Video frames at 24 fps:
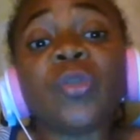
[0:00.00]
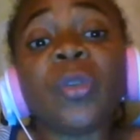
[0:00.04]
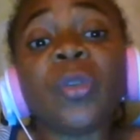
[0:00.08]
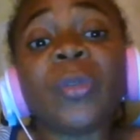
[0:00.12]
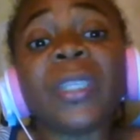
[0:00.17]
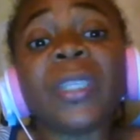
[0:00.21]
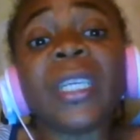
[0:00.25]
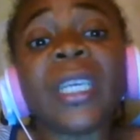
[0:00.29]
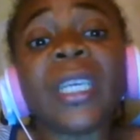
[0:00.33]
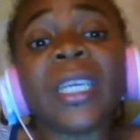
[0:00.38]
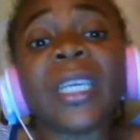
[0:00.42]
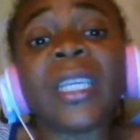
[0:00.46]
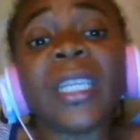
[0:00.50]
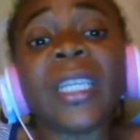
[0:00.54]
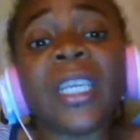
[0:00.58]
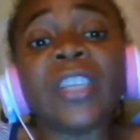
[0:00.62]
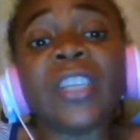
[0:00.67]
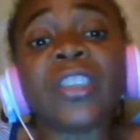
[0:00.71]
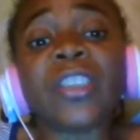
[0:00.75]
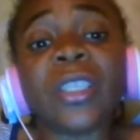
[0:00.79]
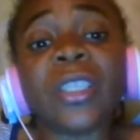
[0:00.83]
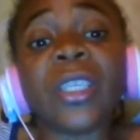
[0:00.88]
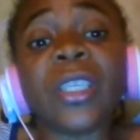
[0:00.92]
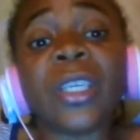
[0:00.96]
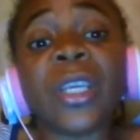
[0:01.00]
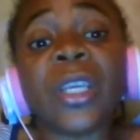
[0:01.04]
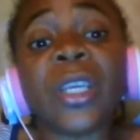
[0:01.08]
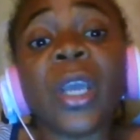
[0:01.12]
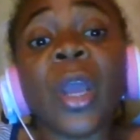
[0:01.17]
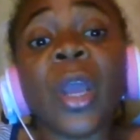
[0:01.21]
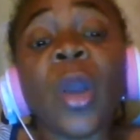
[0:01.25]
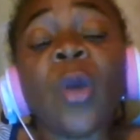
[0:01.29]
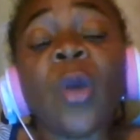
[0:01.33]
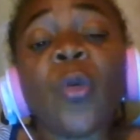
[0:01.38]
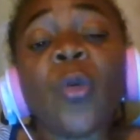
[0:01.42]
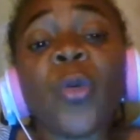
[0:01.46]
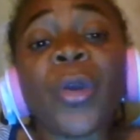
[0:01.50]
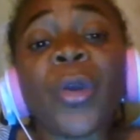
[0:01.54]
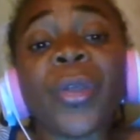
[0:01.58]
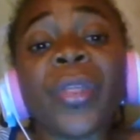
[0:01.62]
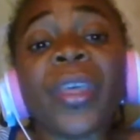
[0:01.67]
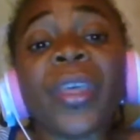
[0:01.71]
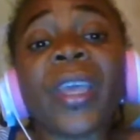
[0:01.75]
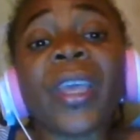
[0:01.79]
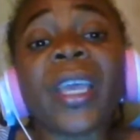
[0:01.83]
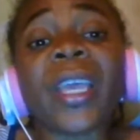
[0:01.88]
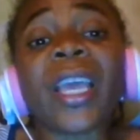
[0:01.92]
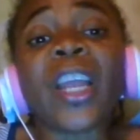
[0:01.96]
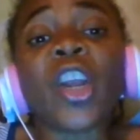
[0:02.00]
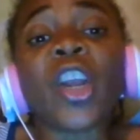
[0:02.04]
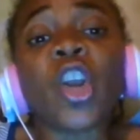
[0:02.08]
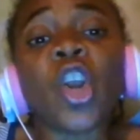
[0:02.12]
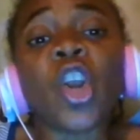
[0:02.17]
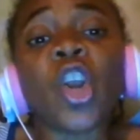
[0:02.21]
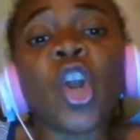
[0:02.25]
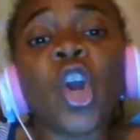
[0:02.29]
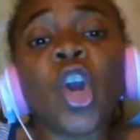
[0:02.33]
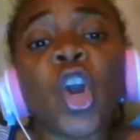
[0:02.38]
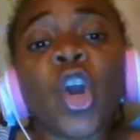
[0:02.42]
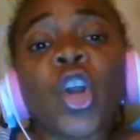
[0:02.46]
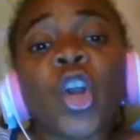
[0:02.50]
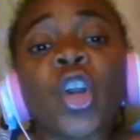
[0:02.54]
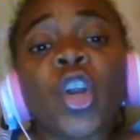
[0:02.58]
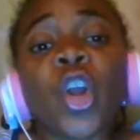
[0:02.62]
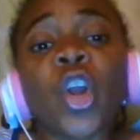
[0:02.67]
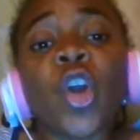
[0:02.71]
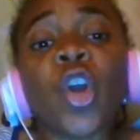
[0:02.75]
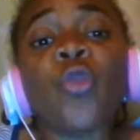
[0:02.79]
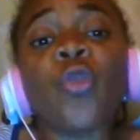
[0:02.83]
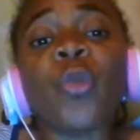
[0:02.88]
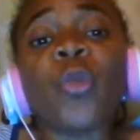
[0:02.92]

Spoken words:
with ADHD, where they can learn